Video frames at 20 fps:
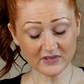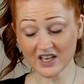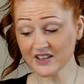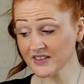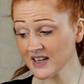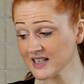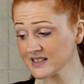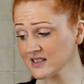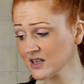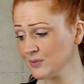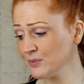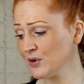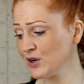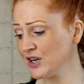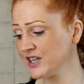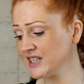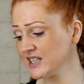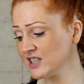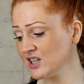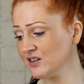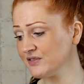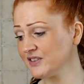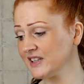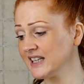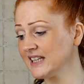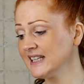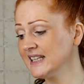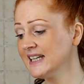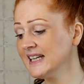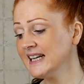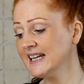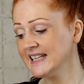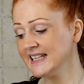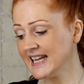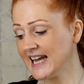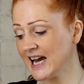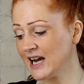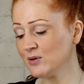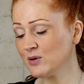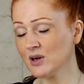And that's combining lovely.
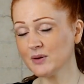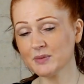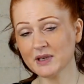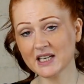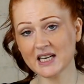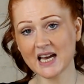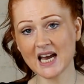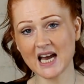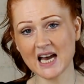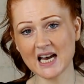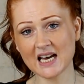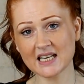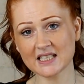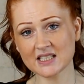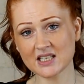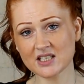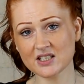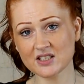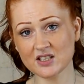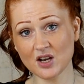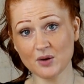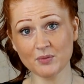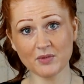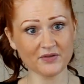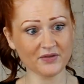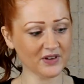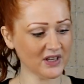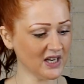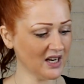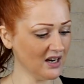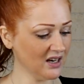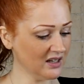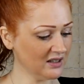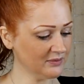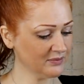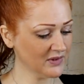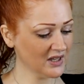Now I'm going to add some vanilla.